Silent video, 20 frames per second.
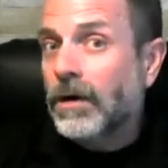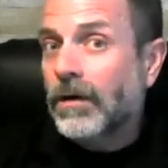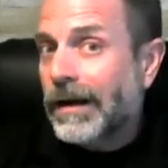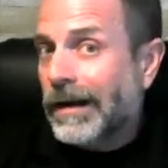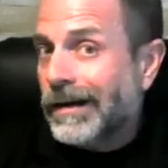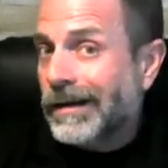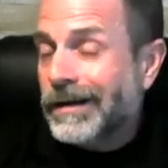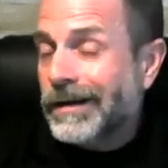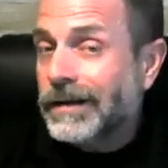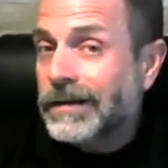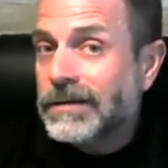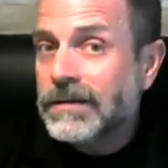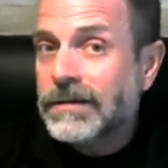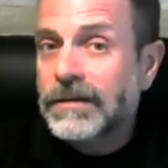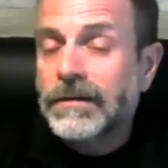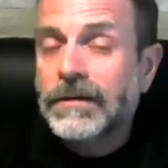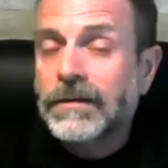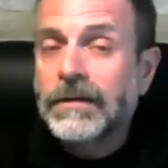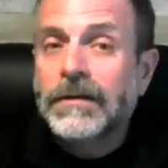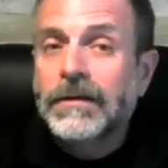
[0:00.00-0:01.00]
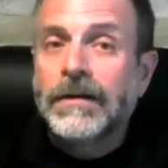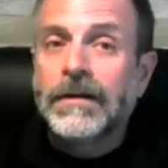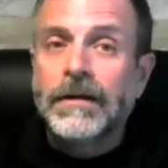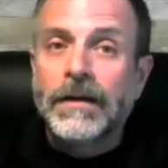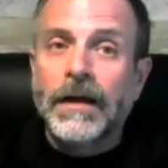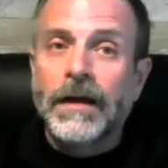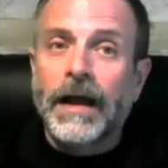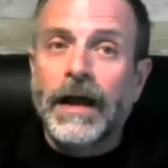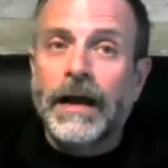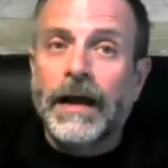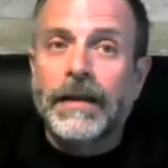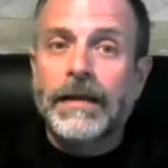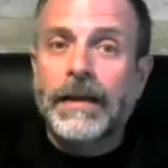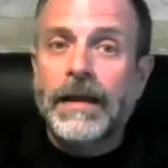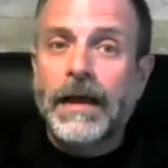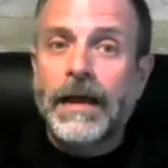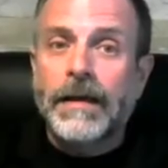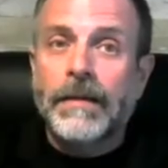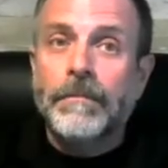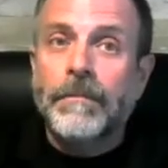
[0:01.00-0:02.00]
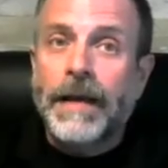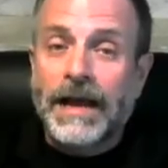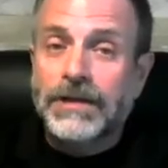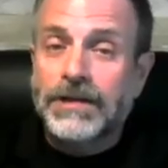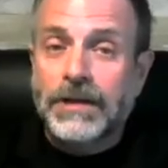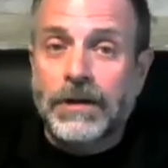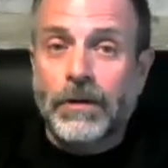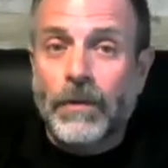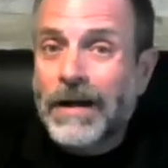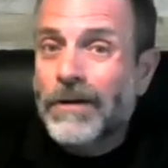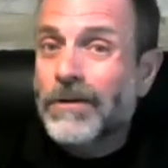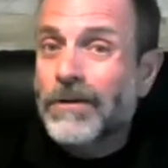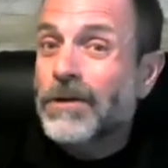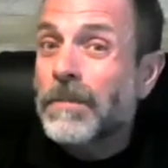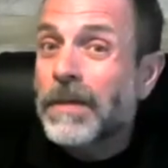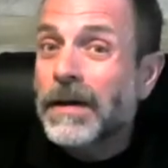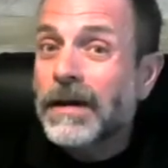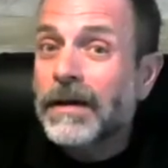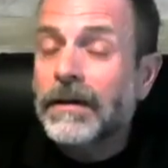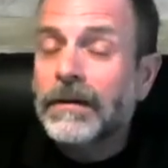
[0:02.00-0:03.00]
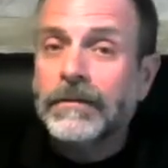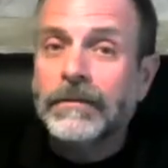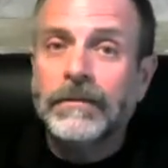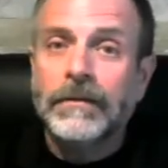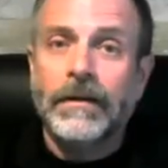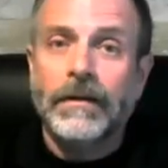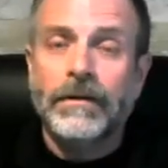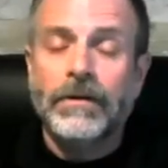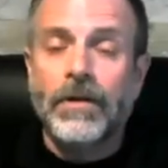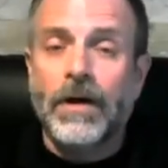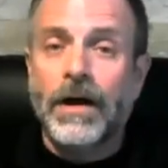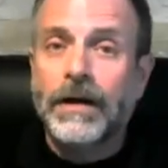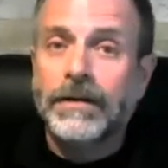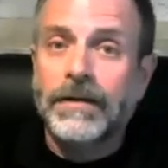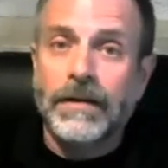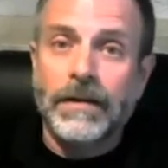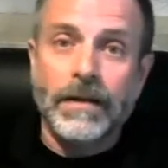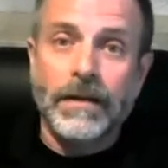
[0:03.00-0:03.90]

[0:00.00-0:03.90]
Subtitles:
on it, and then pass it around a bit, talk to the